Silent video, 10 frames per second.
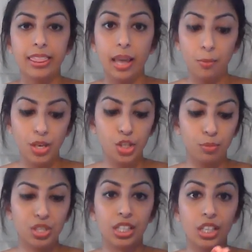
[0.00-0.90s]
Then we
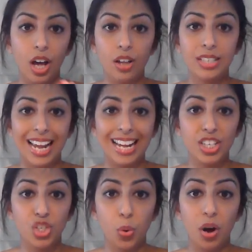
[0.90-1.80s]
jump to girls
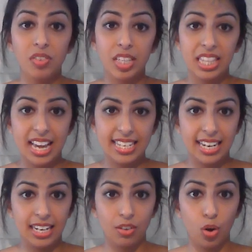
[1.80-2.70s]
aged 12 to
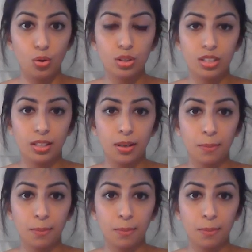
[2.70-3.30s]
13 year olds,